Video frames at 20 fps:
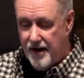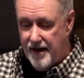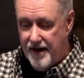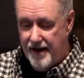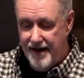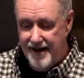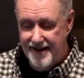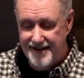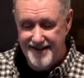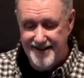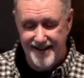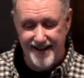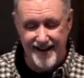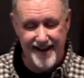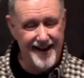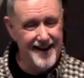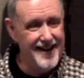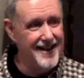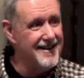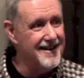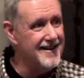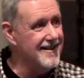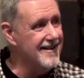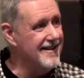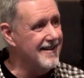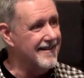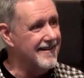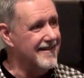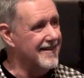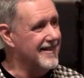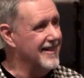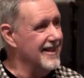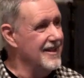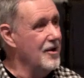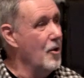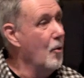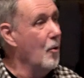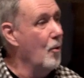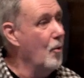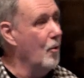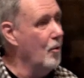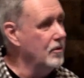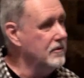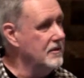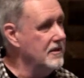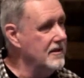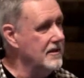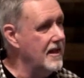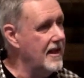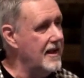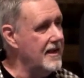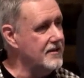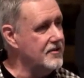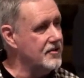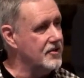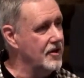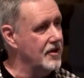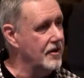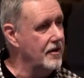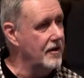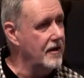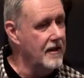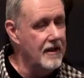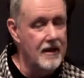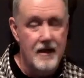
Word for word: is in the old nature.